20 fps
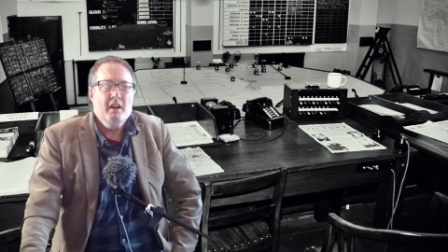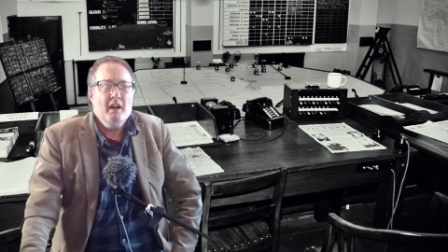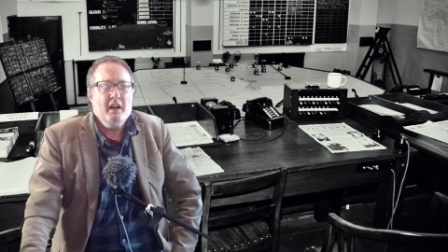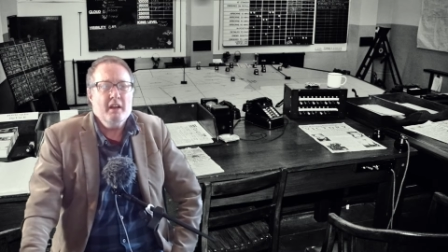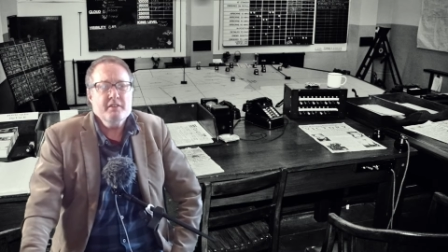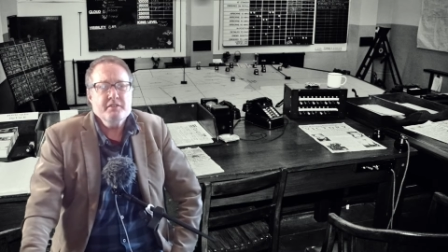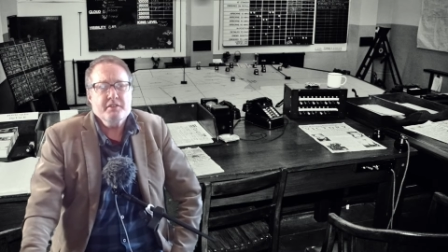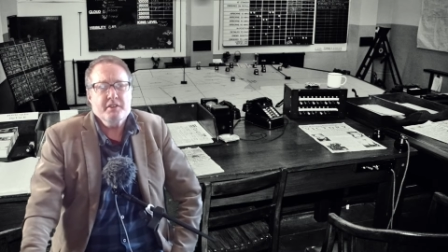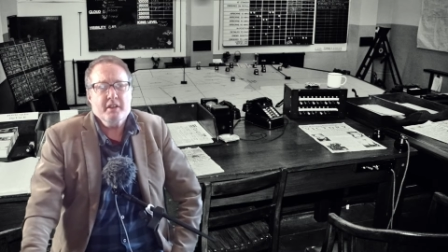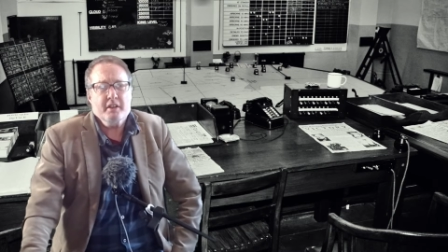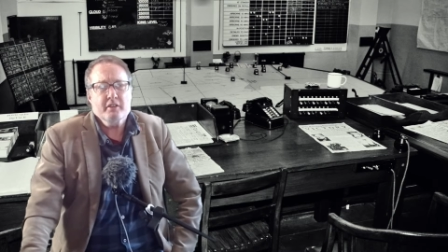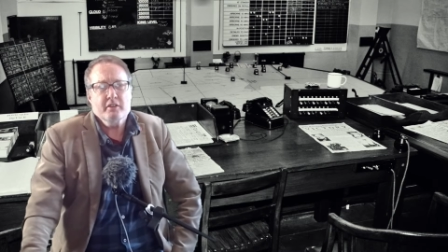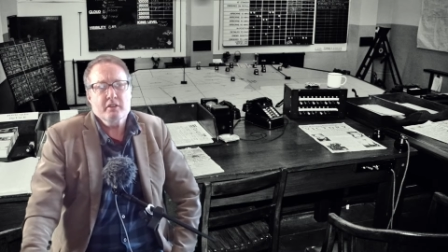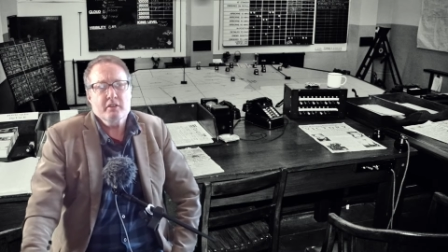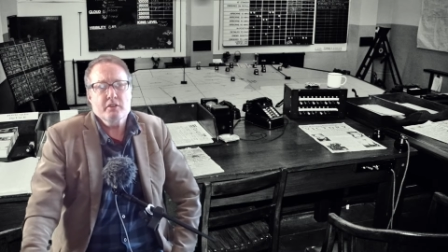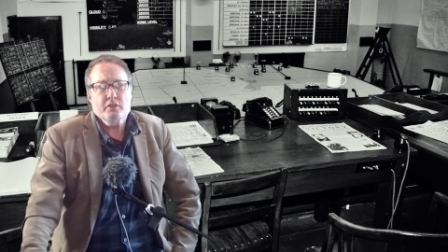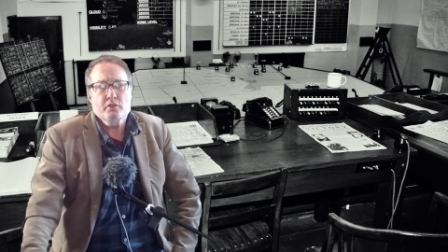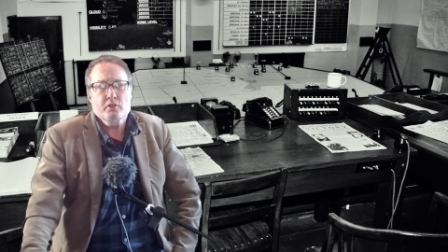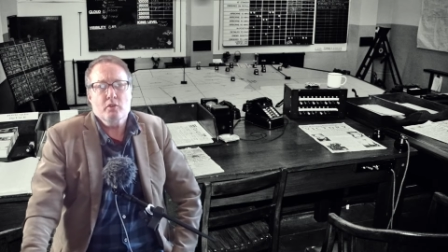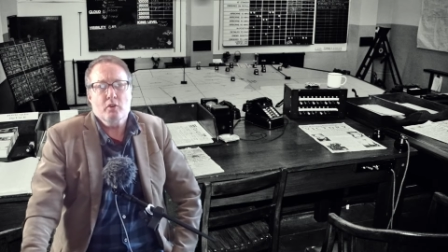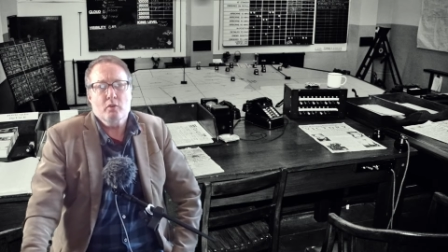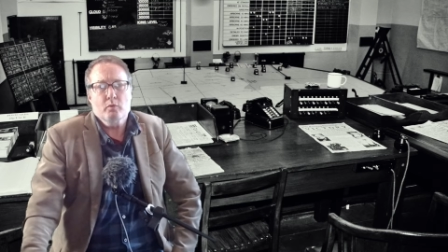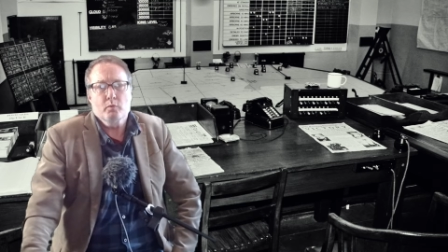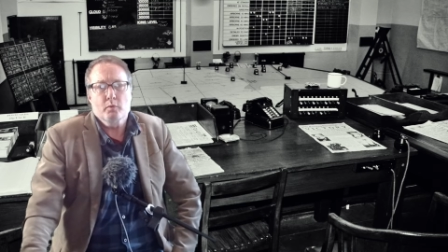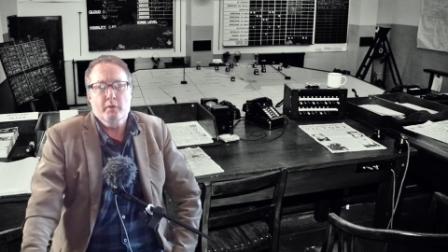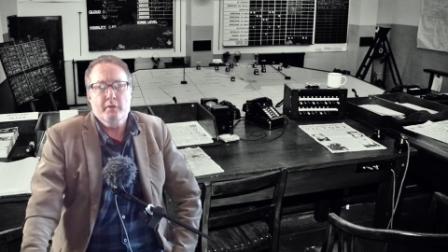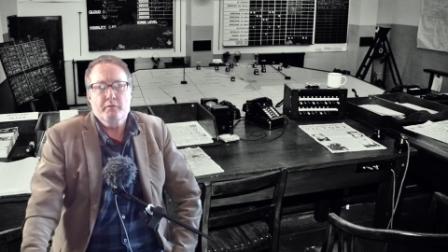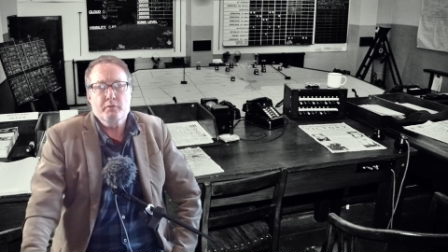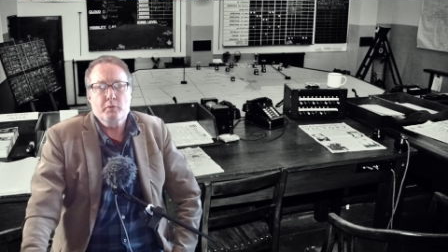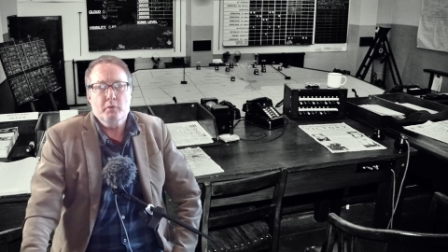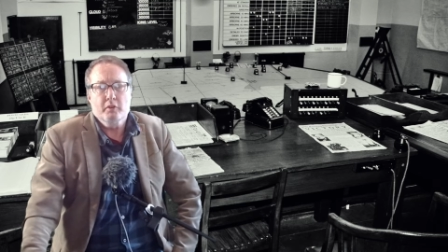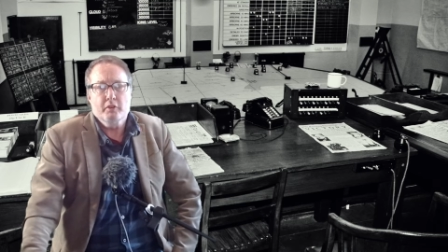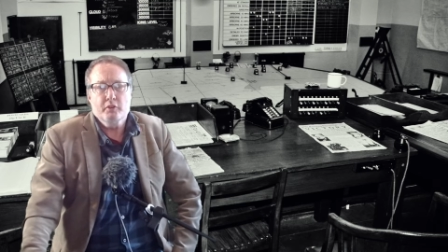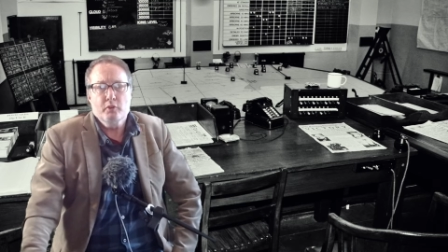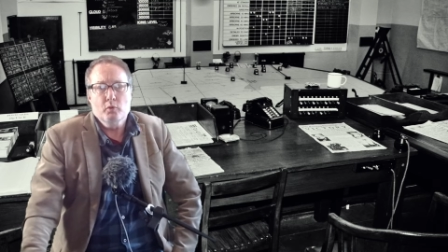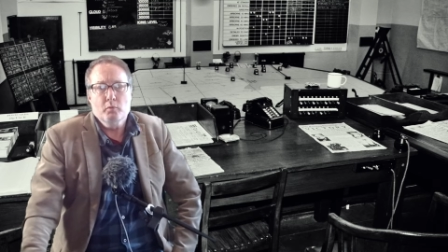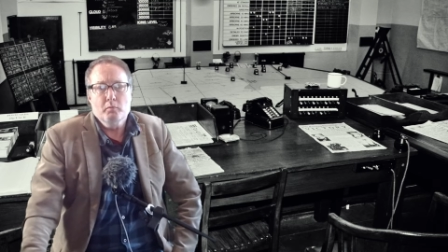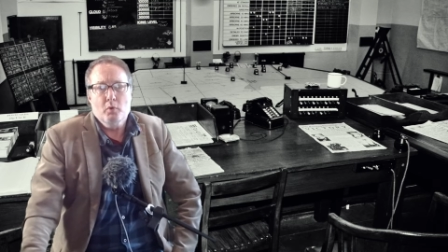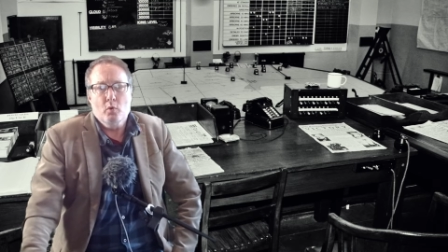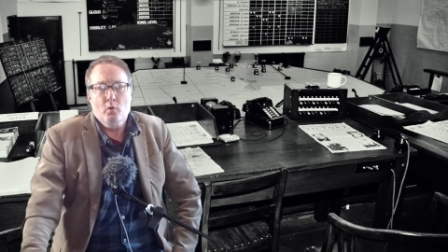And sector control rooms were
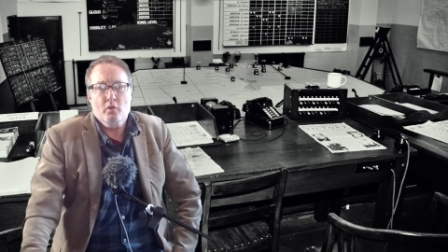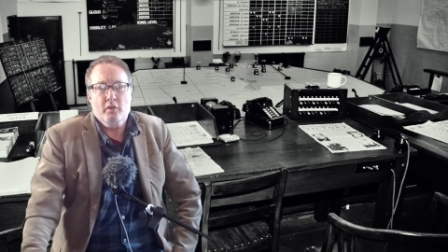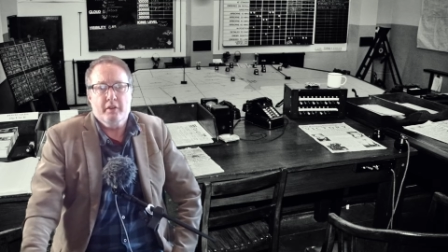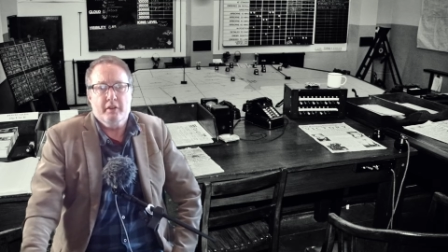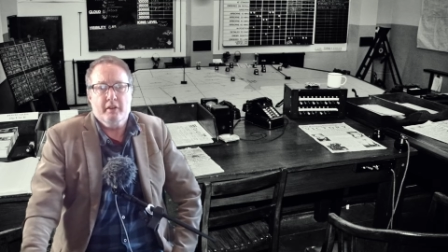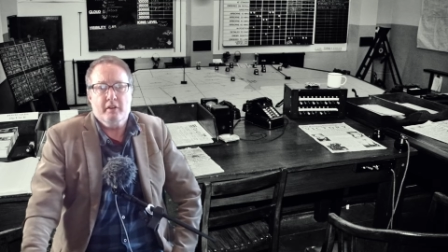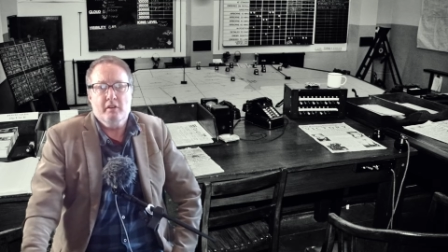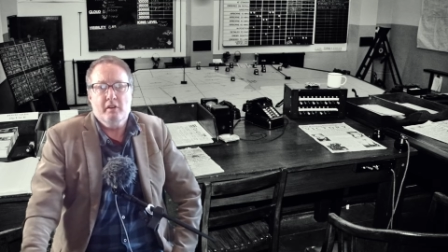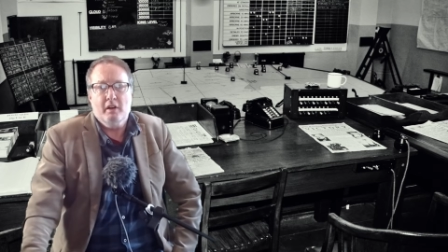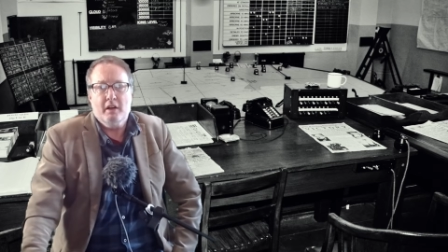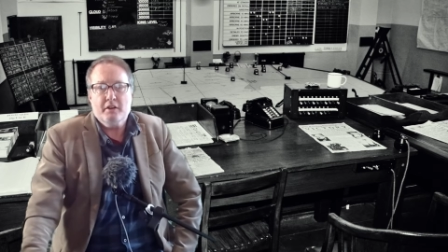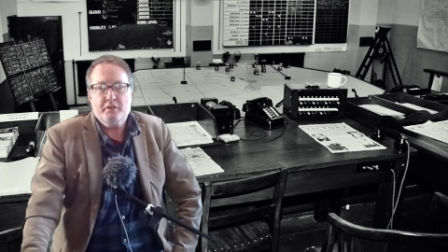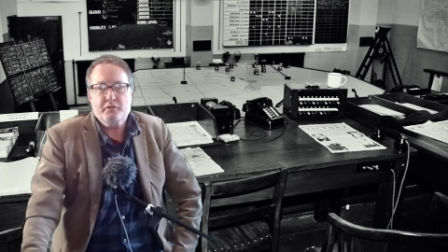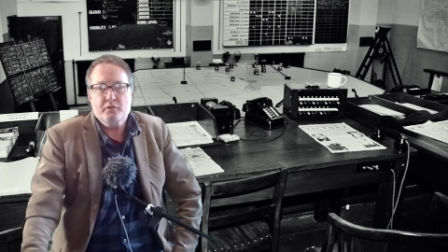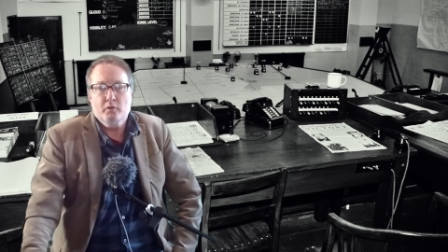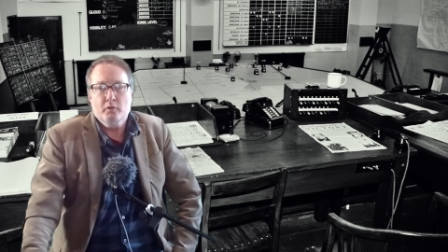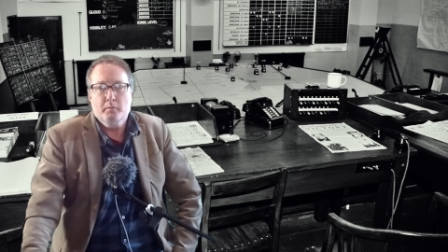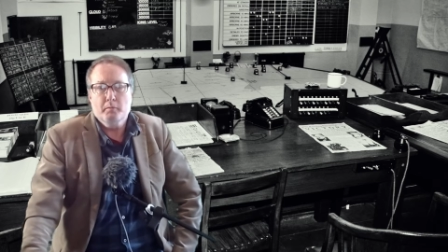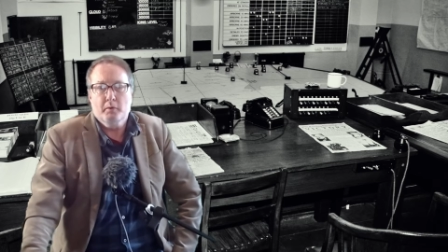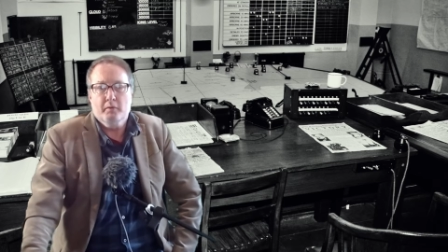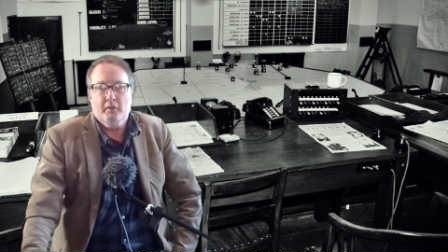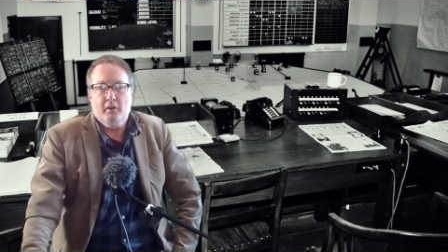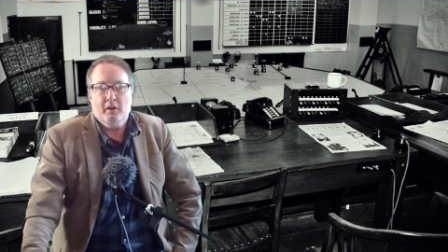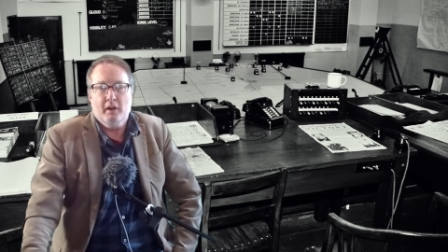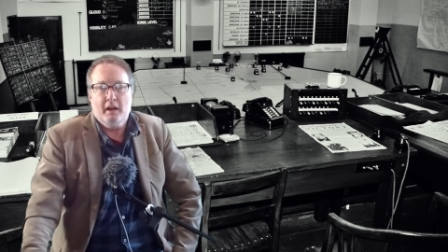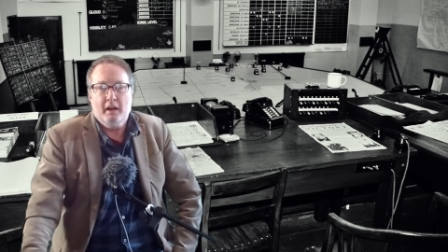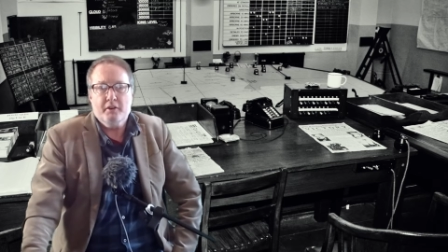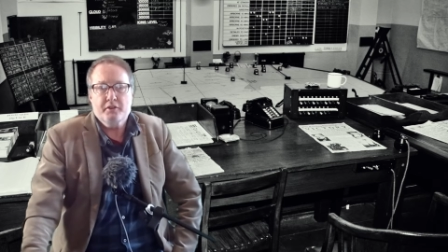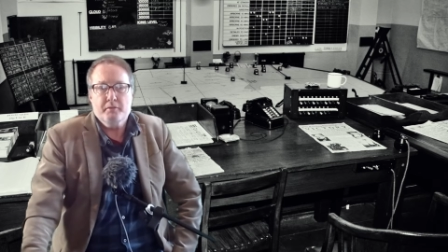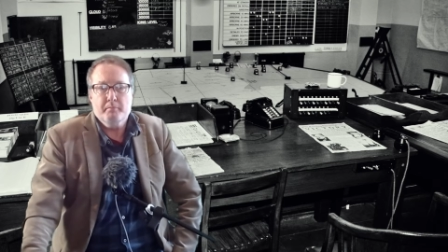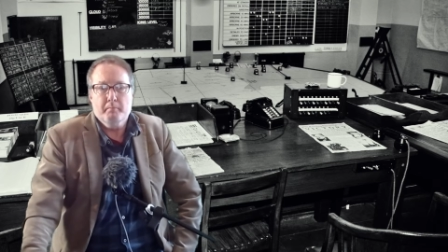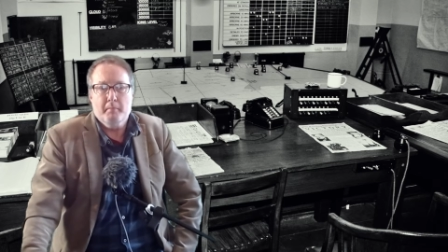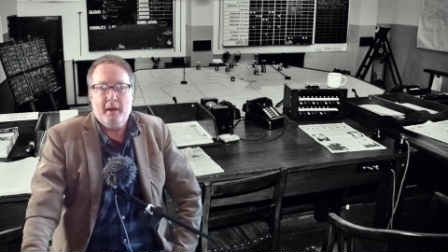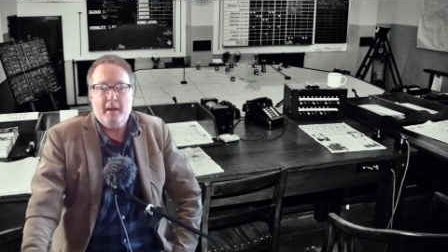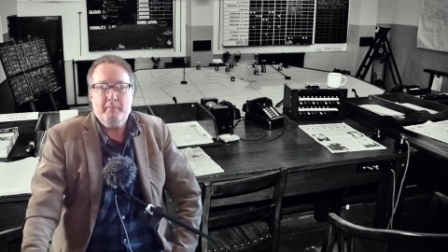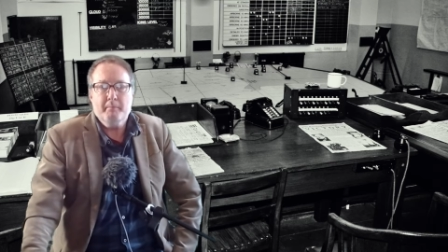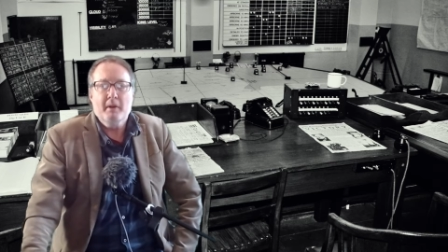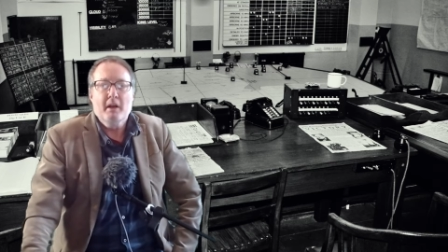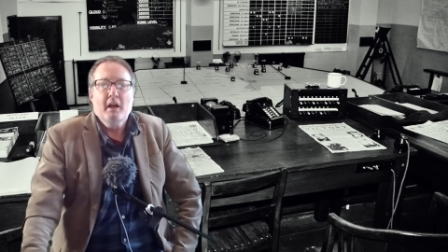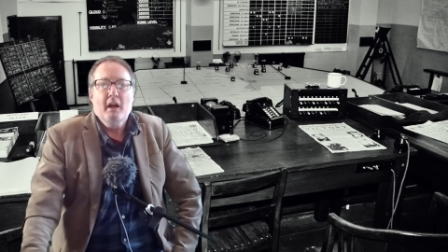little more than a classroom with a large map